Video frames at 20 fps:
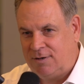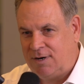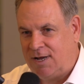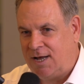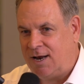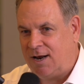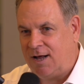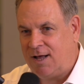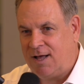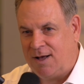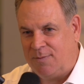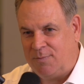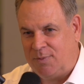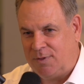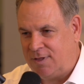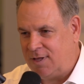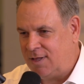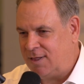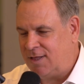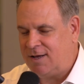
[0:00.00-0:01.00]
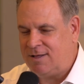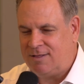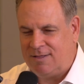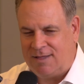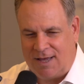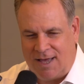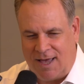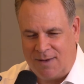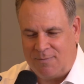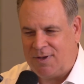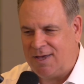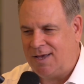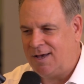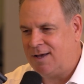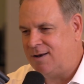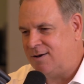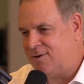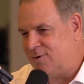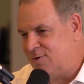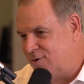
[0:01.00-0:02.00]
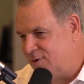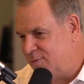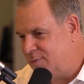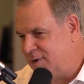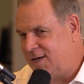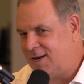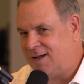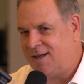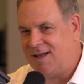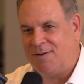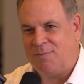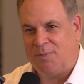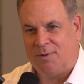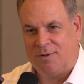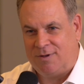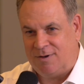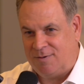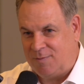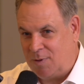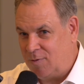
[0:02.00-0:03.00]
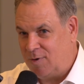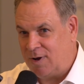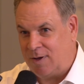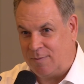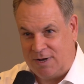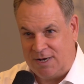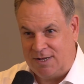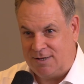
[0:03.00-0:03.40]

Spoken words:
had a couple they kept kicking to him. He had a couple. Remember? Yeah, I mean,